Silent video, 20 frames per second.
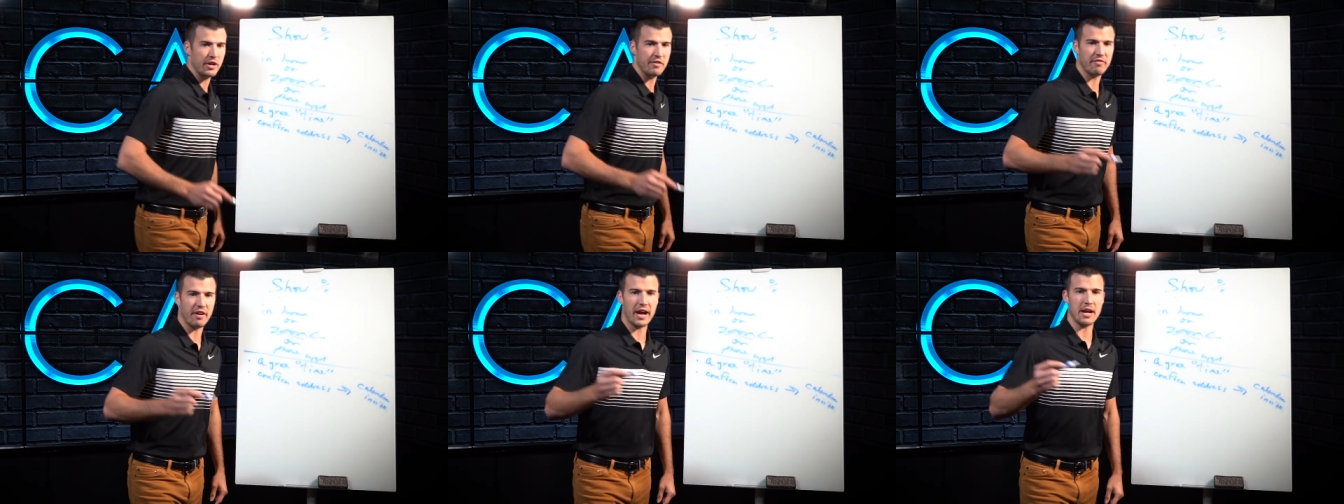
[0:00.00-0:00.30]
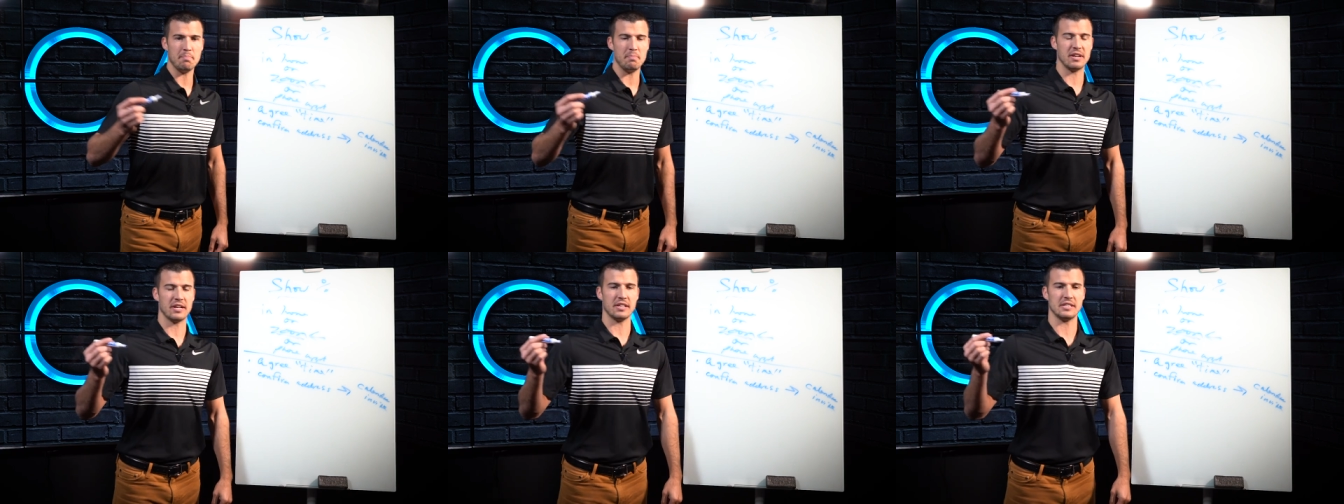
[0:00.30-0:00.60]

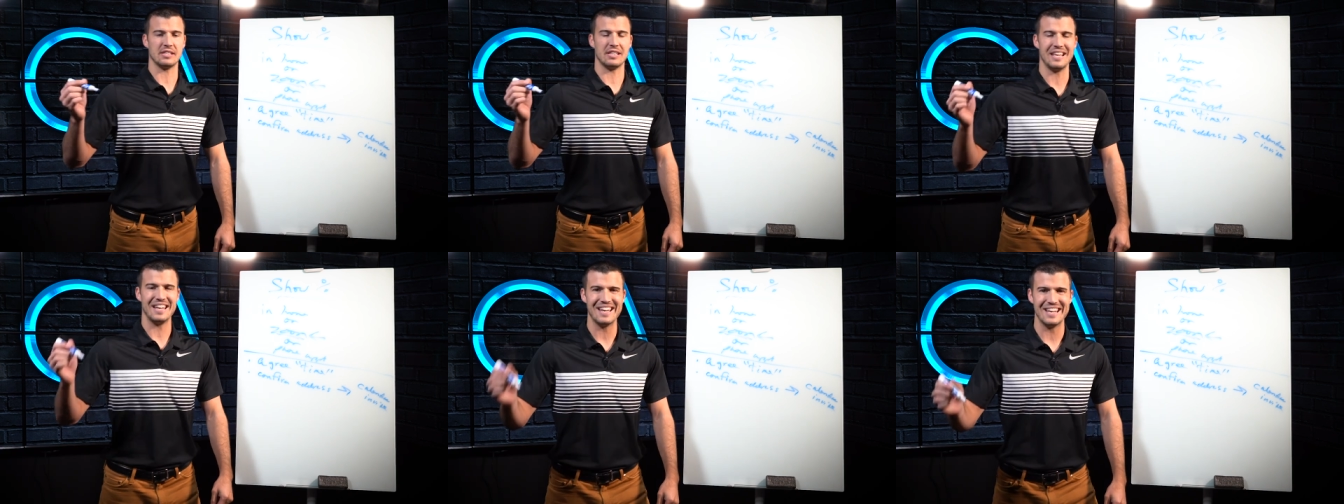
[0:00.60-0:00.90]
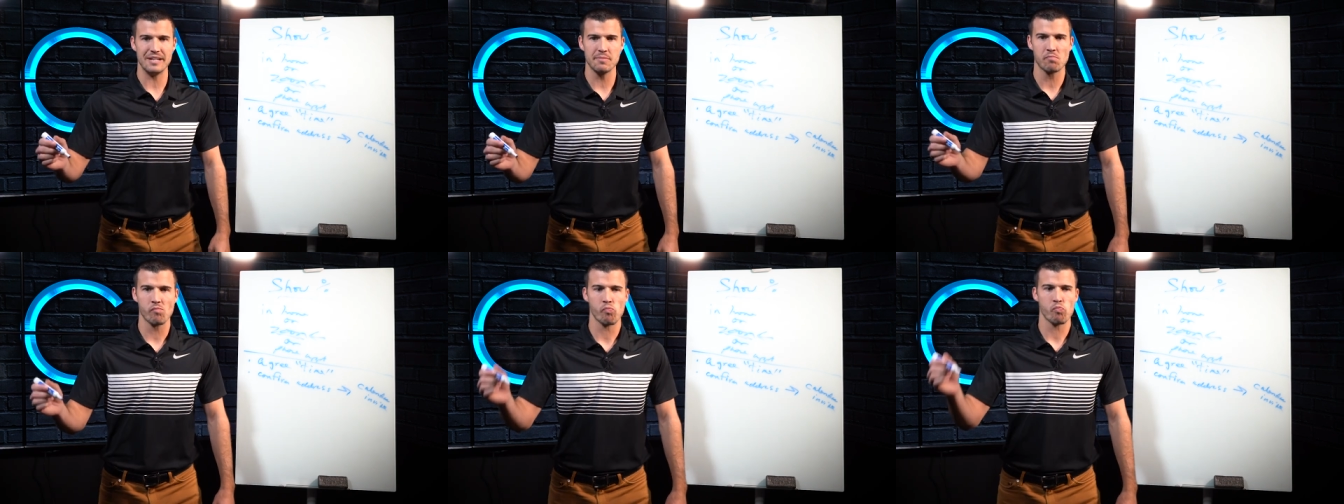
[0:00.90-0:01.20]
invite because
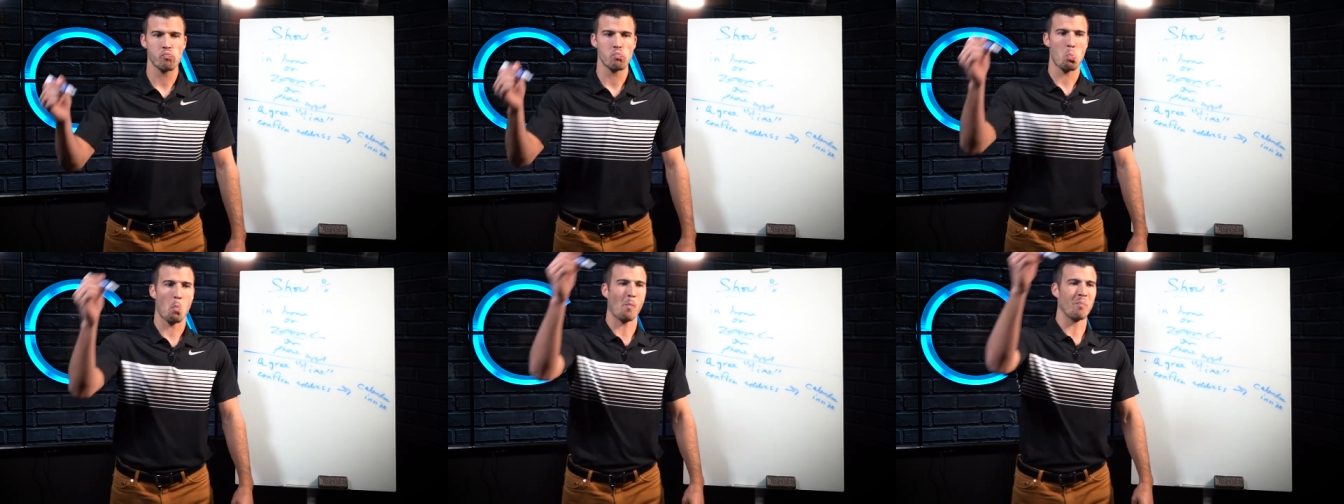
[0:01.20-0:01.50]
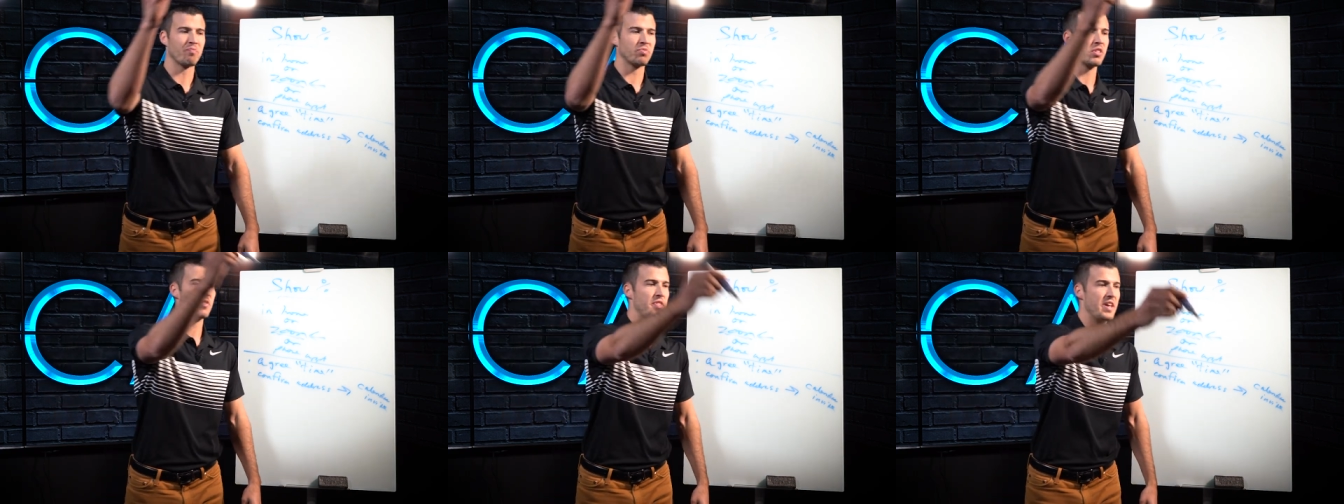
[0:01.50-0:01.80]
then
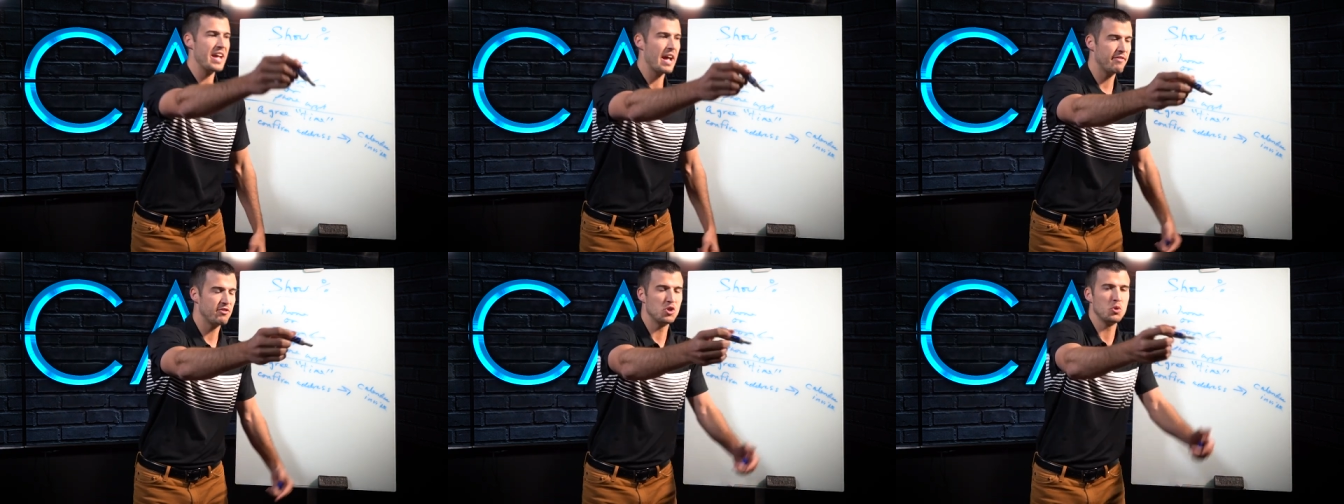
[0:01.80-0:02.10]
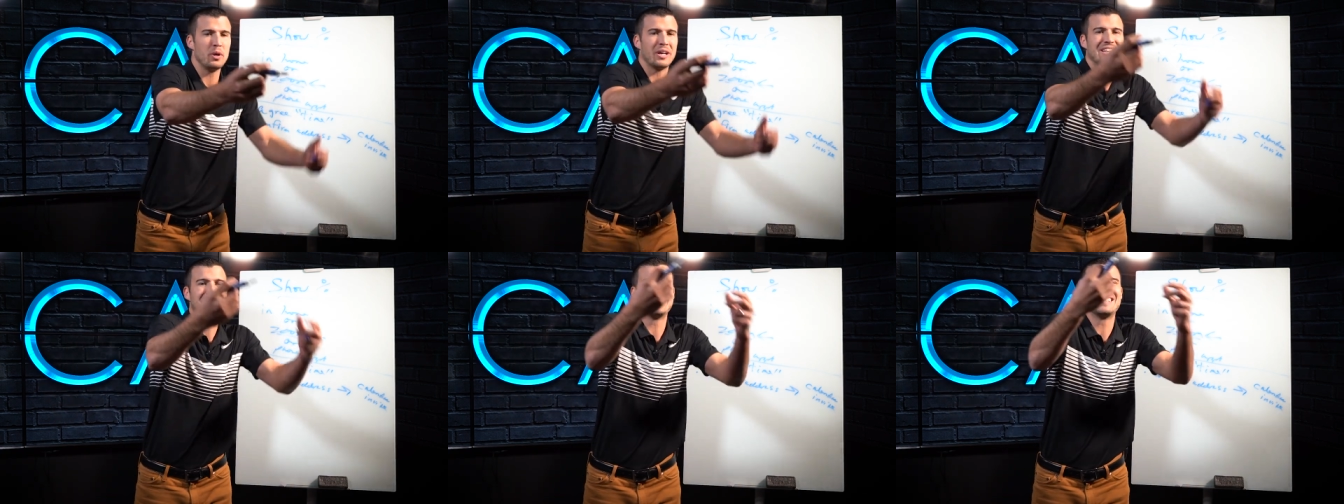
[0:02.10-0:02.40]
they have
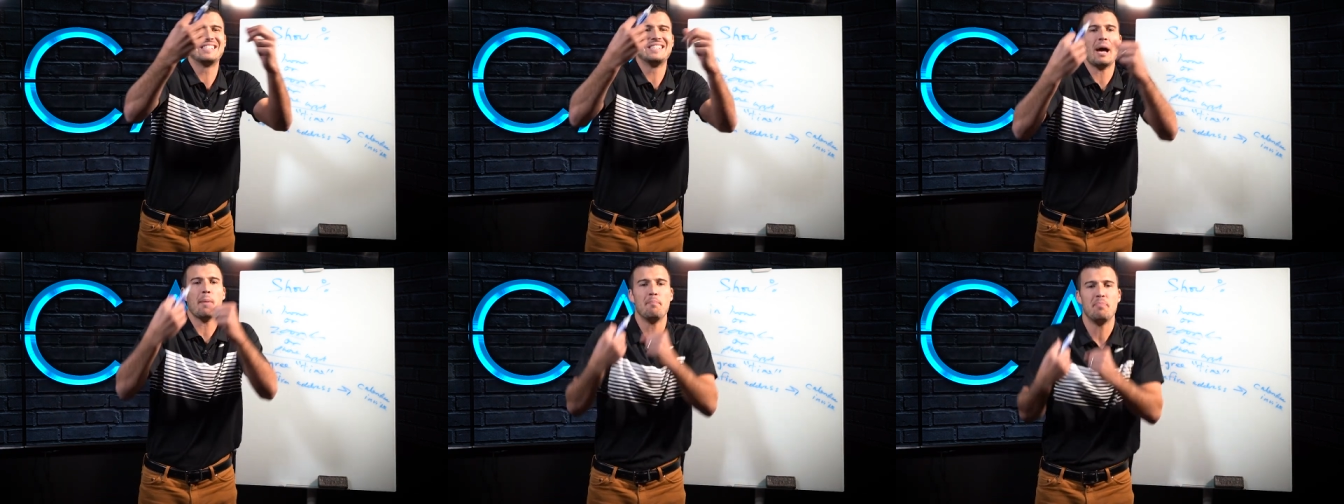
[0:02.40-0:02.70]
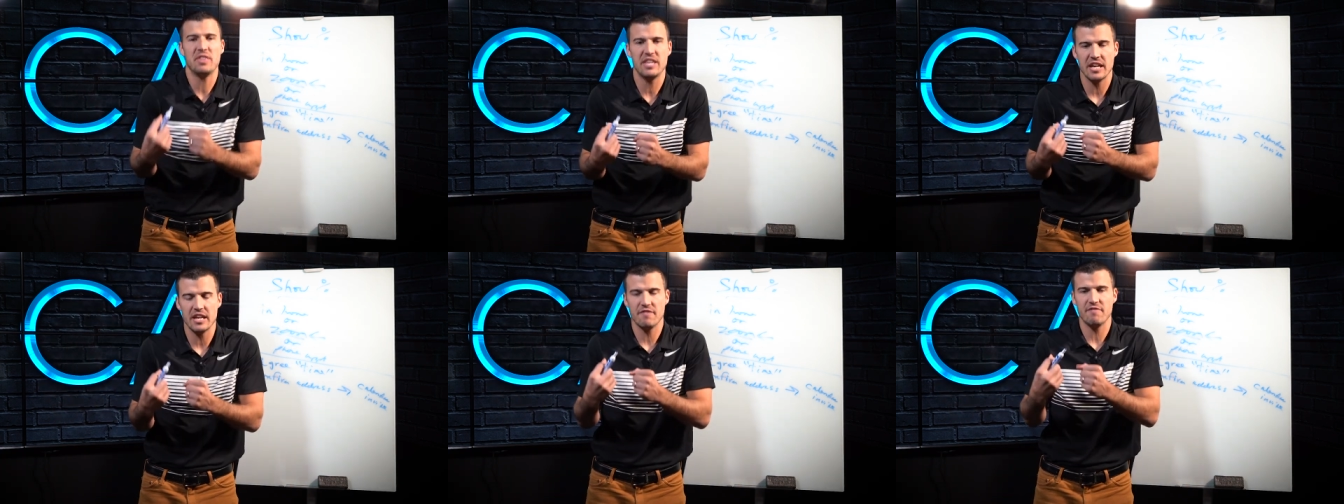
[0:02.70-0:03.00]
to
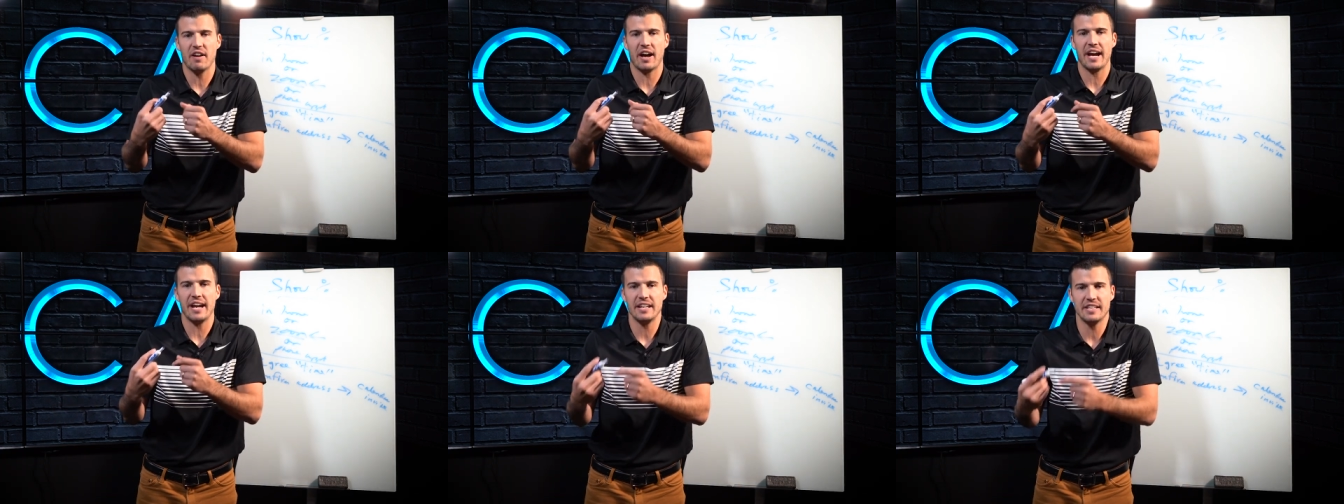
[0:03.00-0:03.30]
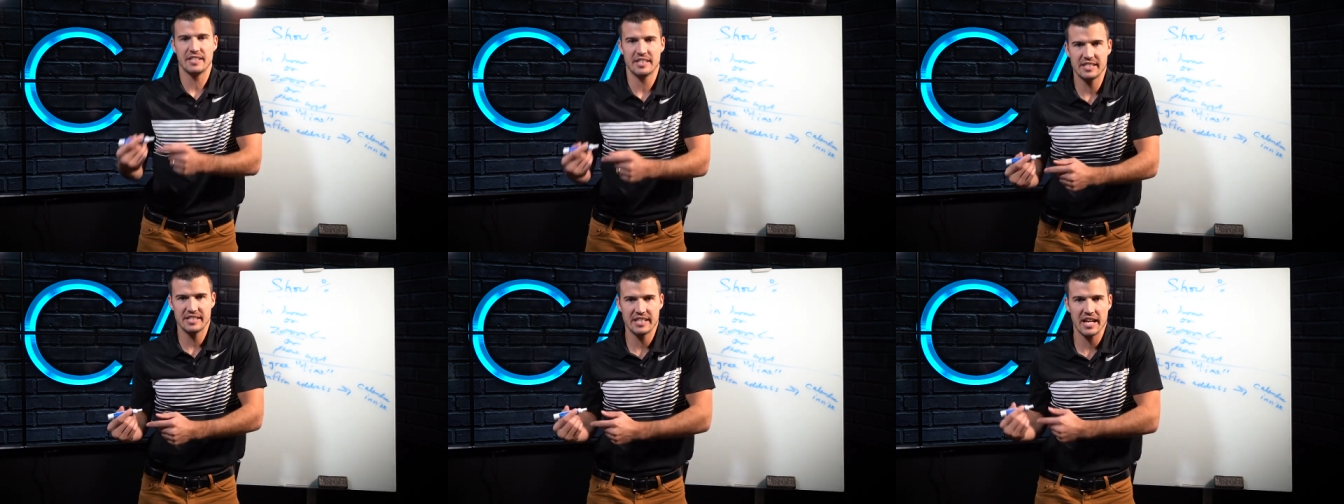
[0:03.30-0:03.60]
accept the
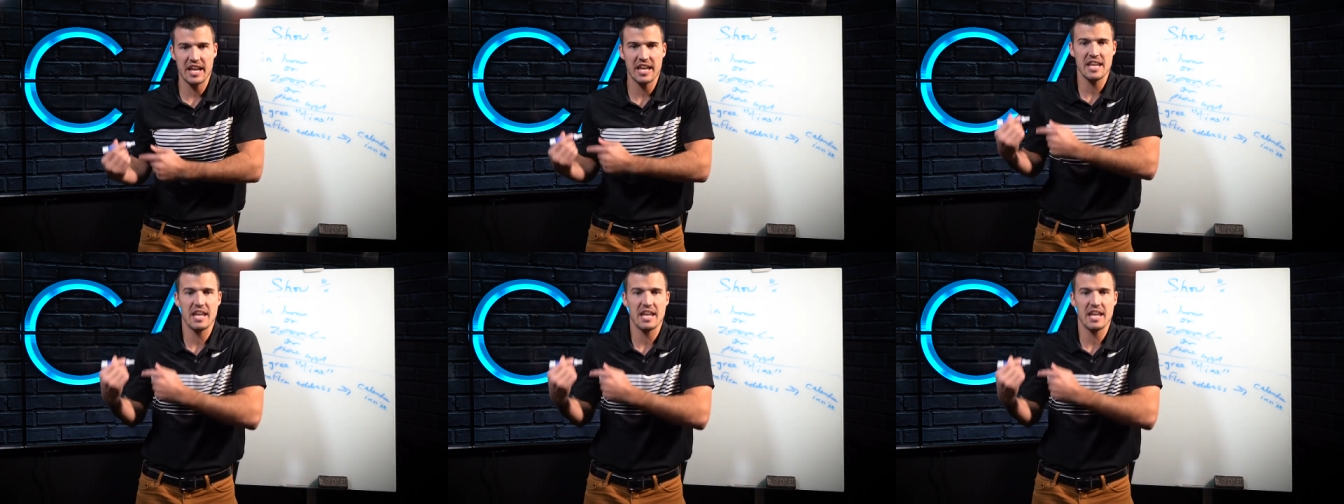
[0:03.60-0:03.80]
invite to say,